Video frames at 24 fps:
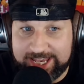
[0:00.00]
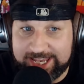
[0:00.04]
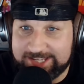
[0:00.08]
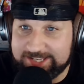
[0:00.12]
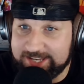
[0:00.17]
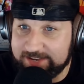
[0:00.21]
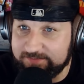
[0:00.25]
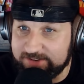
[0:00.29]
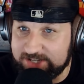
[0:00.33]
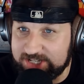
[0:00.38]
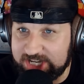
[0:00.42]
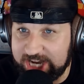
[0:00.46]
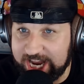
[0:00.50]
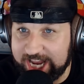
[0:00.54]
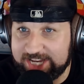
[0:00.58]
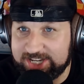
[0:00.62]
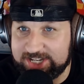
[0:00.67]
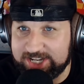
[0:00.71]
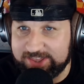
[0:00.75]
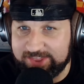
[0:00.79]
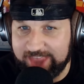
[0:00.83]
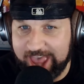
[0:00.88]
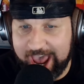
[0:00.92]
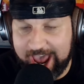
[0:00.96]
like he's even
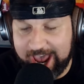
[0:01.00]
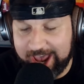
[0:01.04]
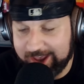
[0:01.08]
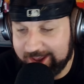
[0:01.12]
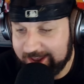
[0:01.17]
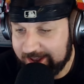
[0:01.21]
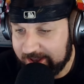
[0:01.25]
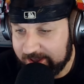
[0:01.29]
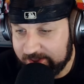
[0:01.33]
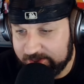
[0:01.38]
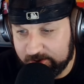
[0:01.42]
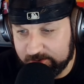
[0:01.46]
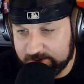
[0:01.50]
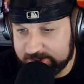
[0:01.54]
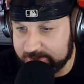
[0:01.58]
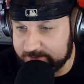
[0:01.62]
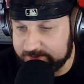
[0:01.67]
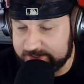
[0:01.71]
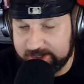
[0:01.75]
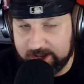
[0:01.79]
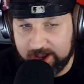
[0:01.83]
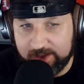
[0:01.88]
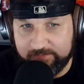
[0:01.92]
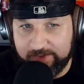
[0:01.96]
changing that. There was some
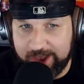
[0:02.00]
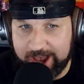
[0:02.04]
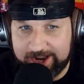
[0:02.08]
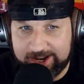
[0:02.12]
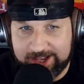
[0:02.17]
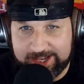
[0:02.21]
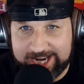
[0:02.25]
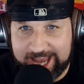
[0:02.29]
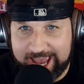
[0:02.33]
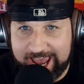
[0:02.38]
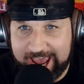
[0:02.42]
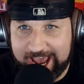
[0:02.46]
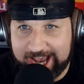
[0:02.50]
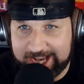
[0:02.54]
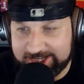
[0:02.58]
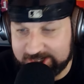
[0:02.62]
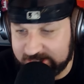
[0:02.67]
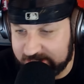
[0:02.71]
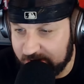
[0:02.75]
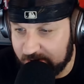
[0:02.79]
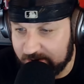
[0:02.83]
stuff out on X